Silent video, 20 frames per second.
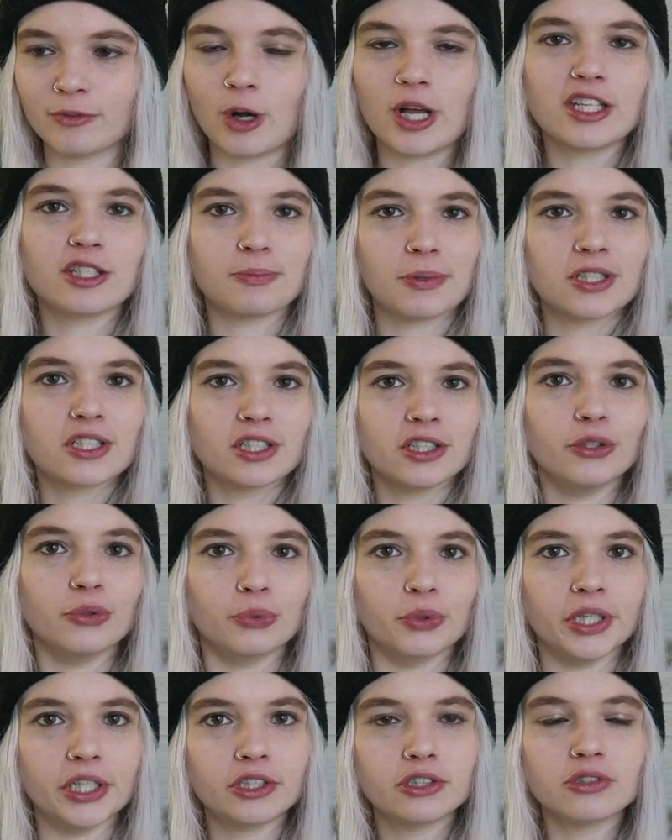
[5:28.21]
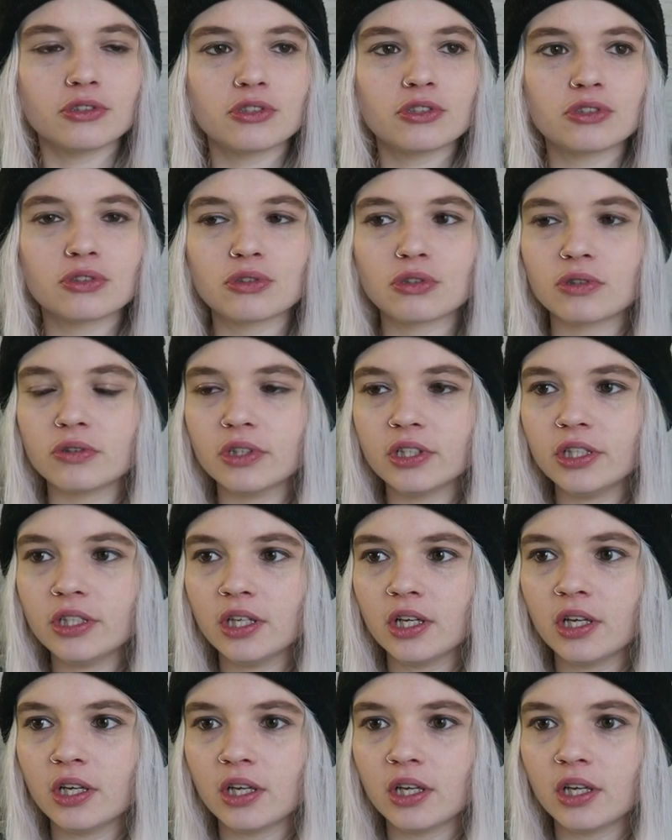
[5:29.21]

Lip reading: especially Rachel's story.